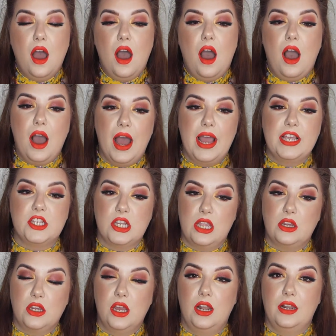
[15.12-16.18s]
eyeshadow
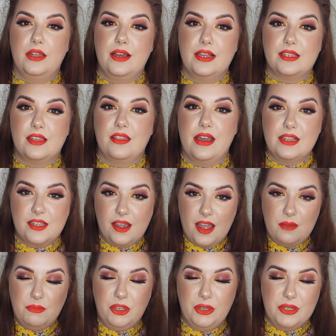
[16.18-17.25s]
colours that I
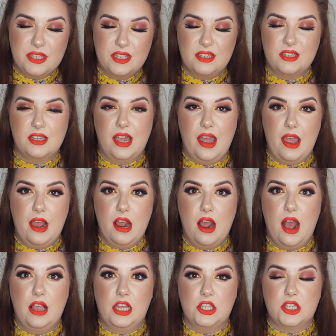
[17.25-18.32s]
am using today,
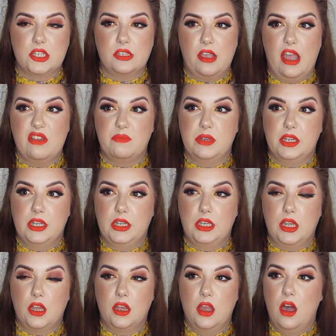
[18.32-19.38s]
and it just gave me
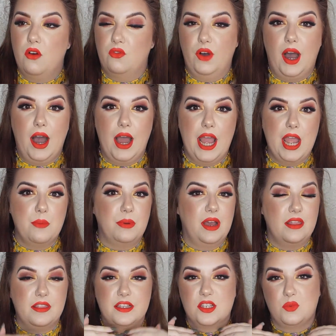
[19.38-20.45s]
a vibe,
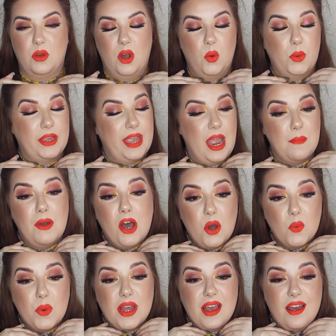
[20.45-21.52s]
and this is what we came up
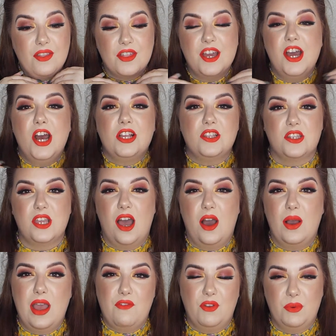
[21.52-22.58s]
with. So
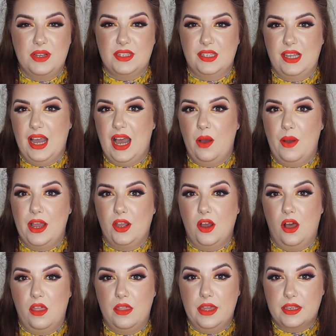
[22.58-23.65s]
if you want to see how I
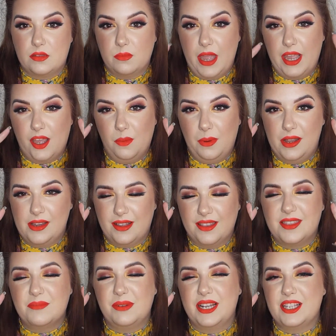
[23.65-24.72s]
got this makeup look,
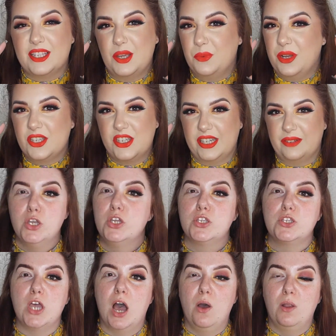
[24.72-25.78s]
then please keep watching.
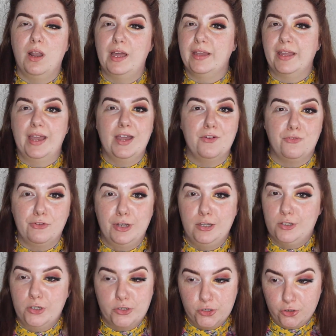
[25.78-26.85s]
So like every
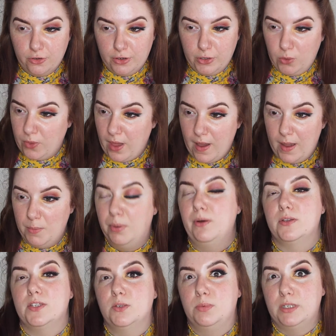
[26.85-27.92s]
tutorial that I
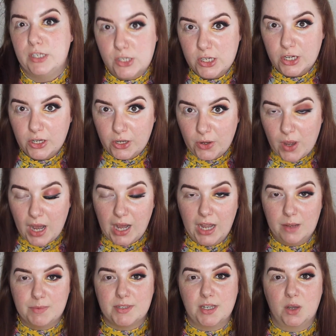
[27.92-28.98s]
possibly do, I
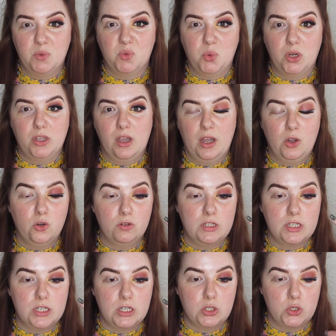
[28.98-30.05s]
am starting with one eye already
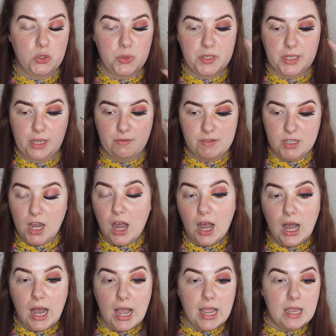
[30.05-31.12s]
done to save
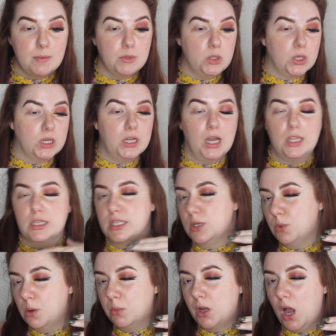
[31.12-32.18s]
time. You can kind of see
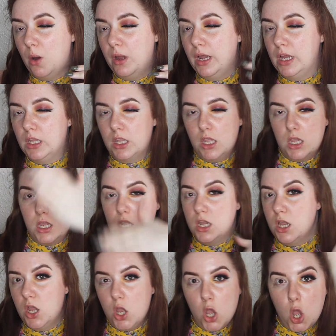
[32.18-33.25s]
where I'm going
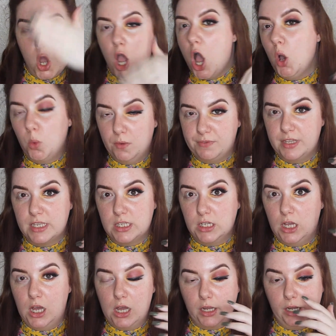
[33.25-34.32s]
with this
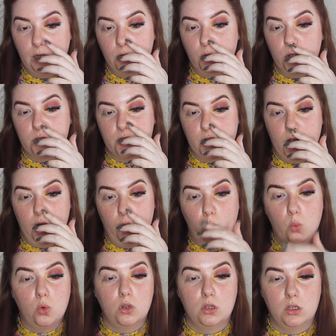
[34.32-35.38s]
look, and also
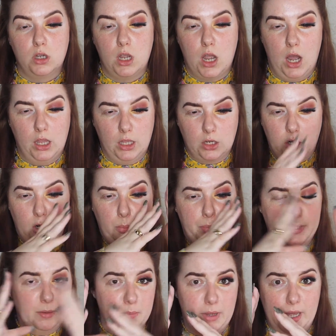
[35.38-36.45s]
kind of
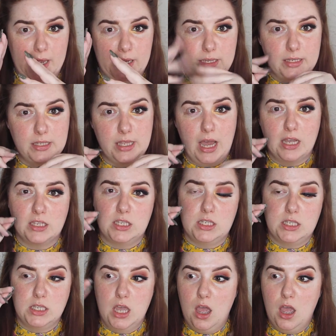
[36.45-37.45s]
copy and paste. That's